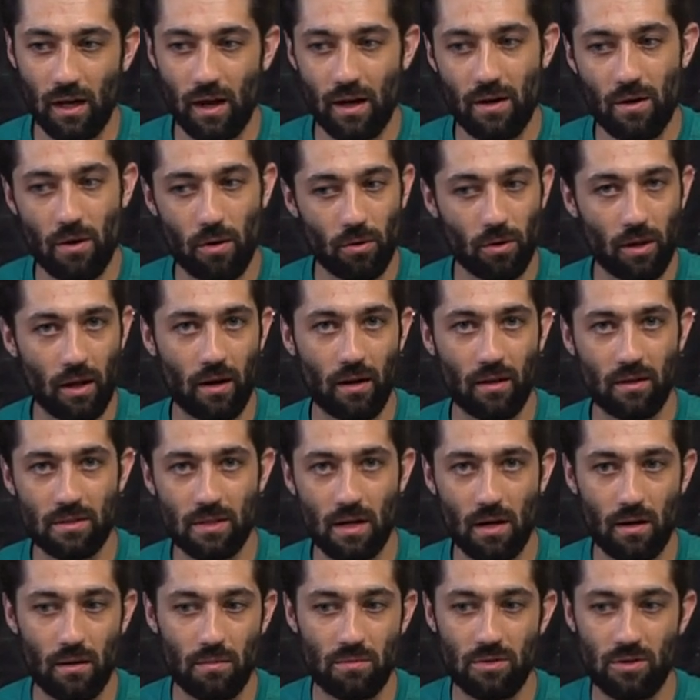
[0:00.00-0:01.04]
I know a lot of the
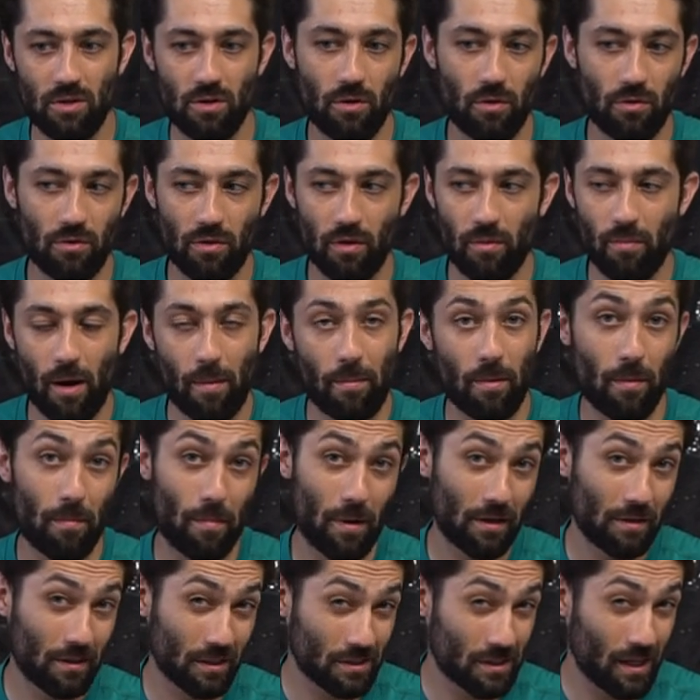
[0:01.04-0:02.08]
times, you know, there might be a
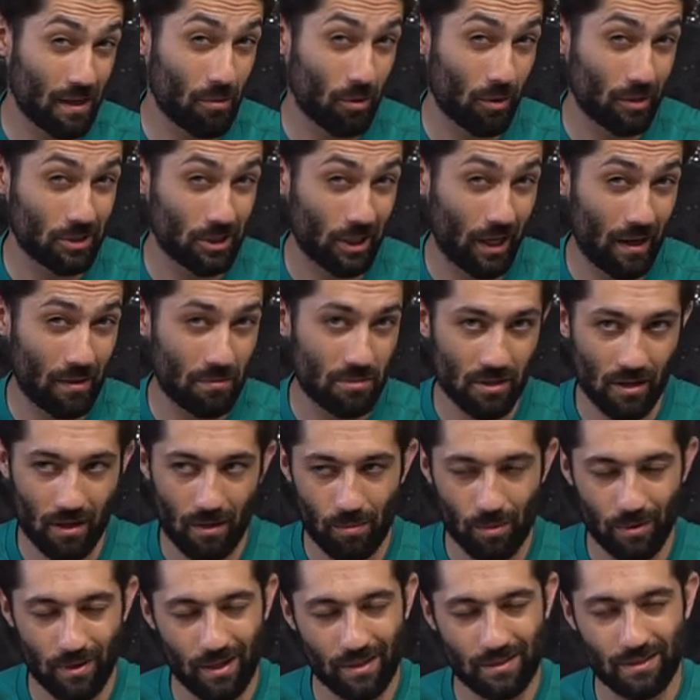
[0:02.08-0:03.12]
picnic table at your
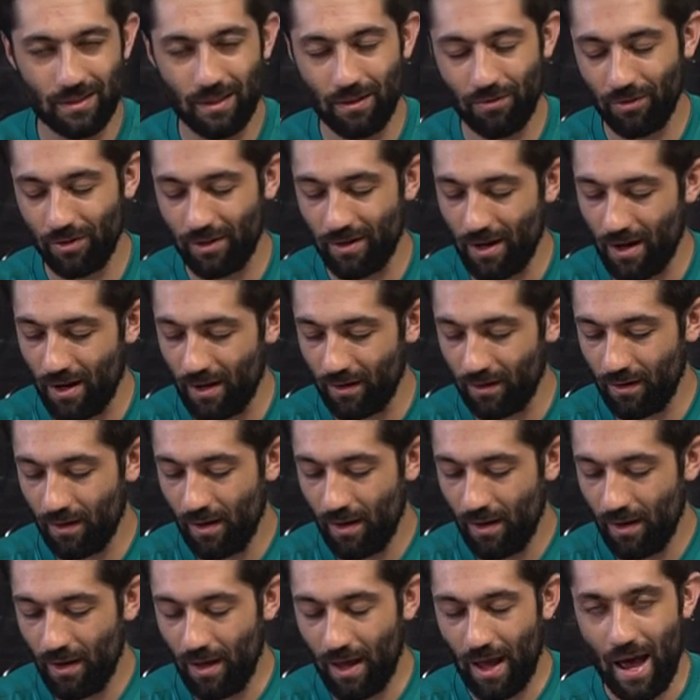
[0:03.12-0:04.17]
campsite, but that's definitely not
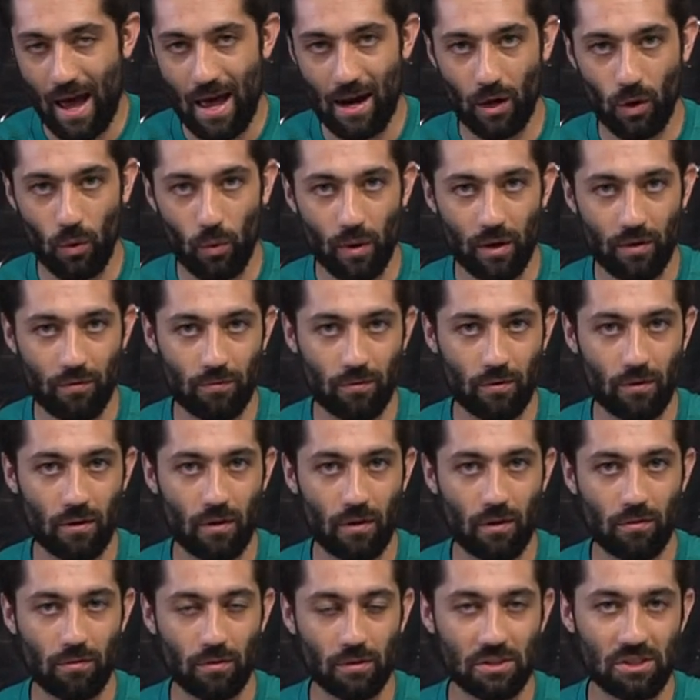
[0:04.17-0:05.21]
adequate
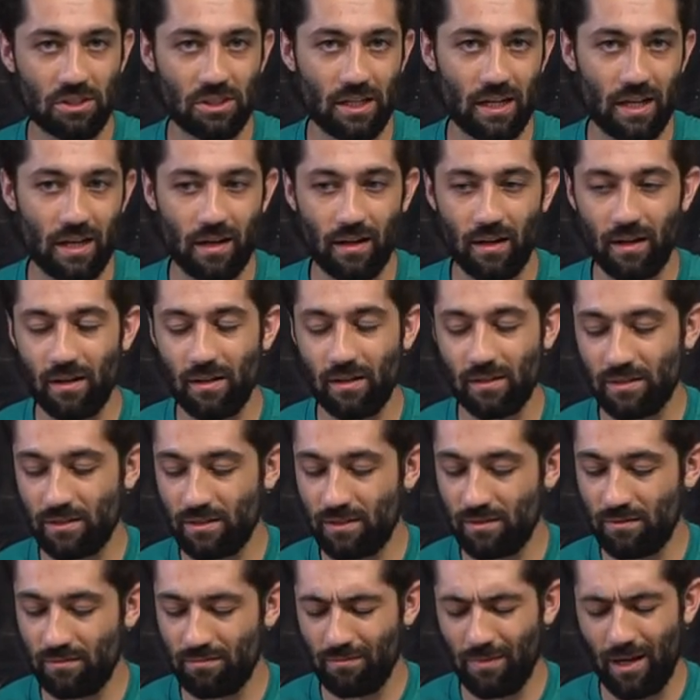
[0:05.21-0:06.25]
for seating, and
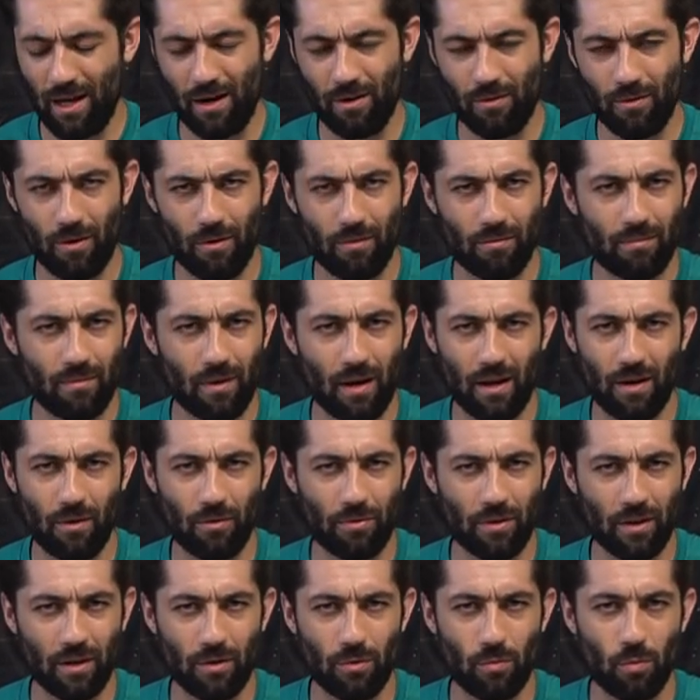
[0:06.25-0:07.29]
it's, I don't know, I
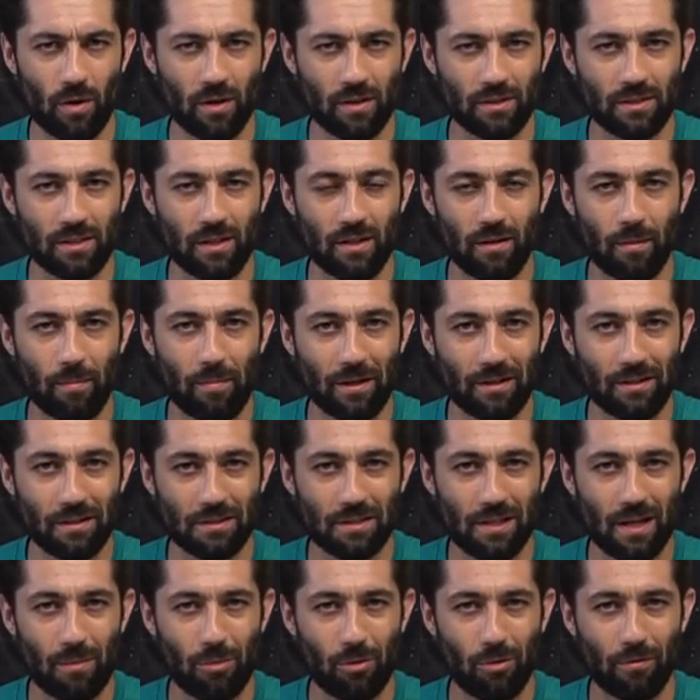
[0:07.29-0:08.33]
don't think you'd want to sit at a picnic
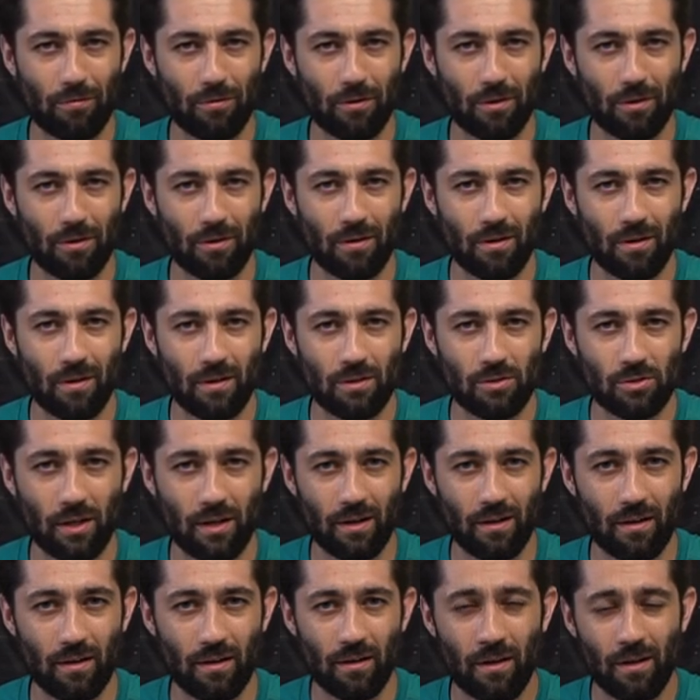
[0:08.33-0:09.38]
table if you're trying
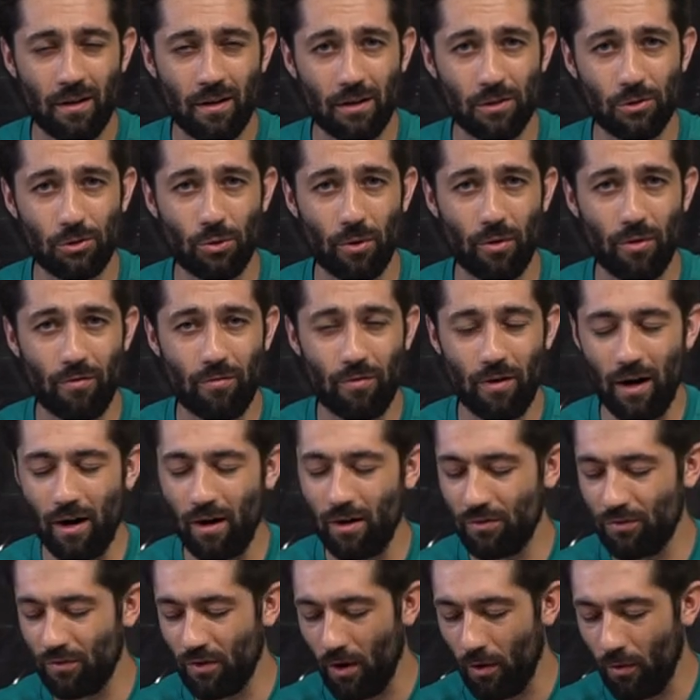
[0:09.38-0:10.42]
to enjoy the
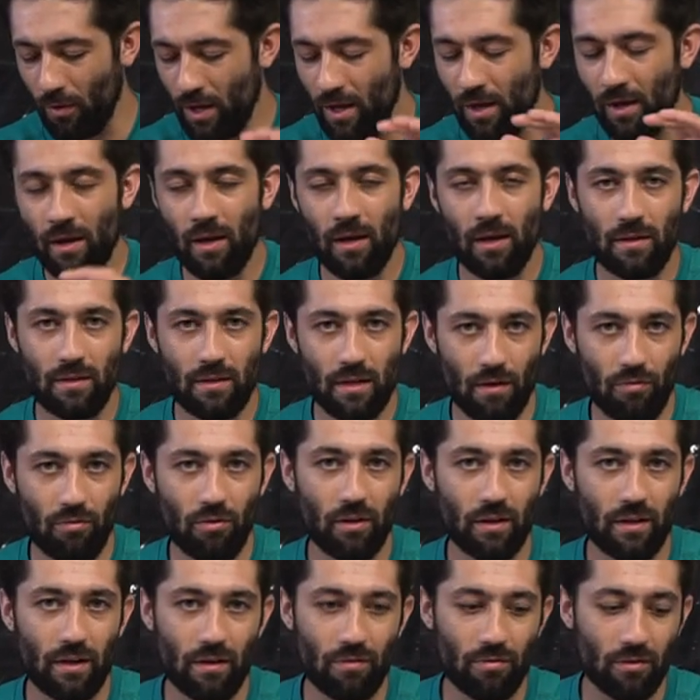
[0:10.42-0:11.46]
fire. So
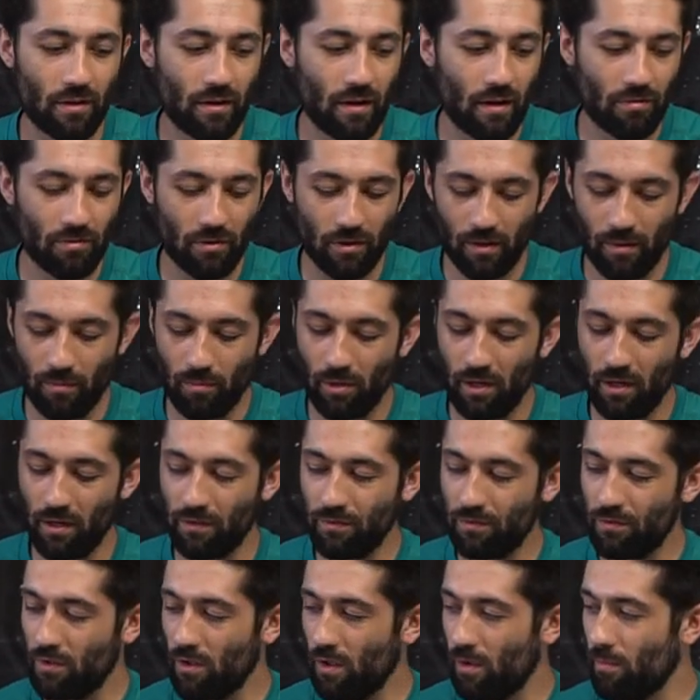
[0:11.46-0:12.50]
definitely
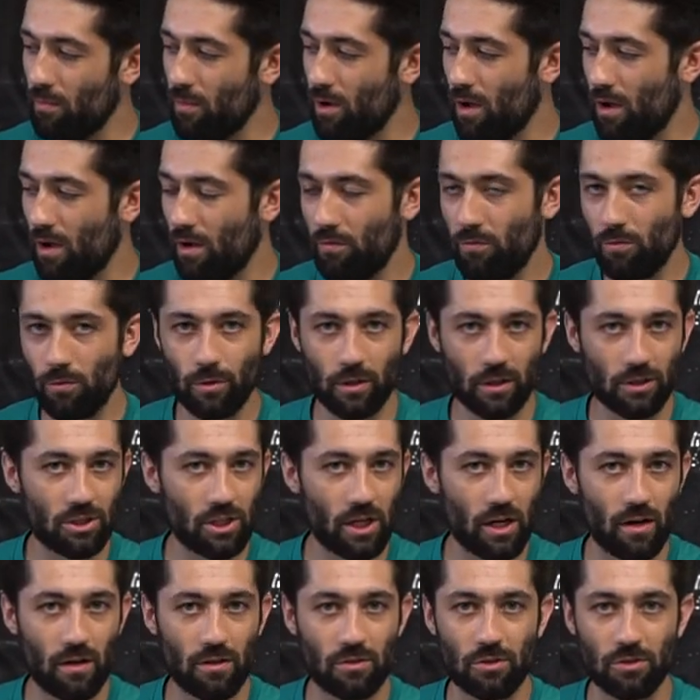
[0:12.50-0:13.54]
bring some folding
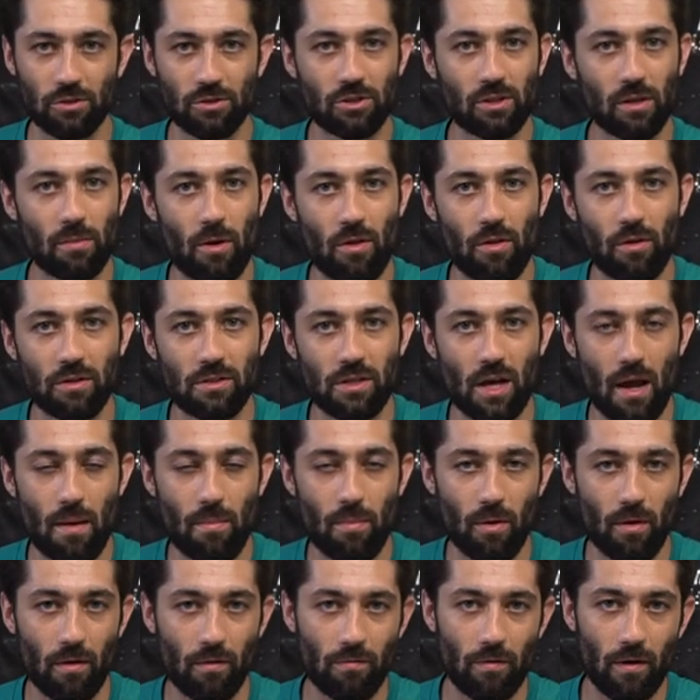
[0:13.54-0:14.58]
chairs or some other type
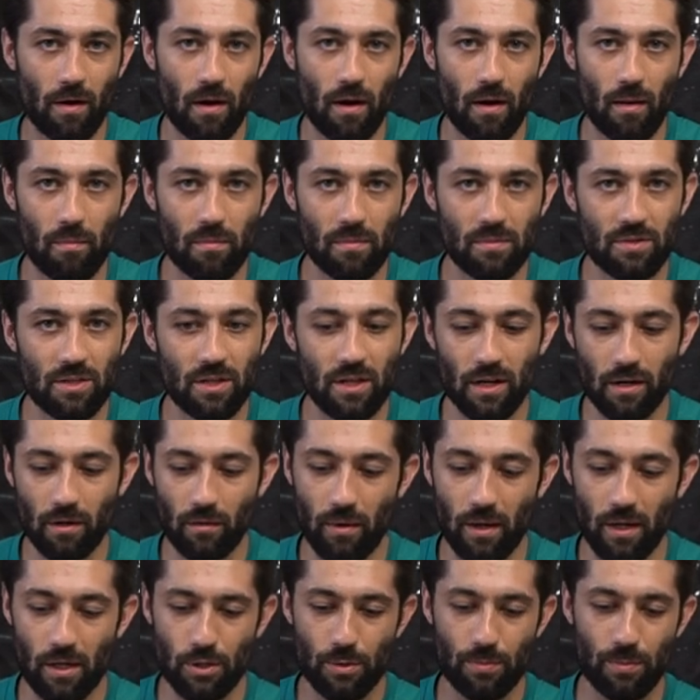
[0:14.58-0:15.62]
of seating
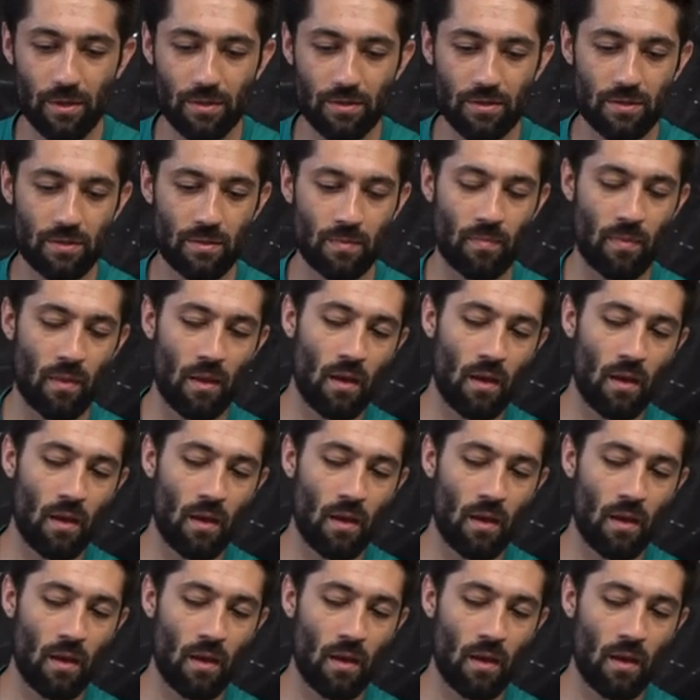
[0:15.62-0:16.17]
arrangements.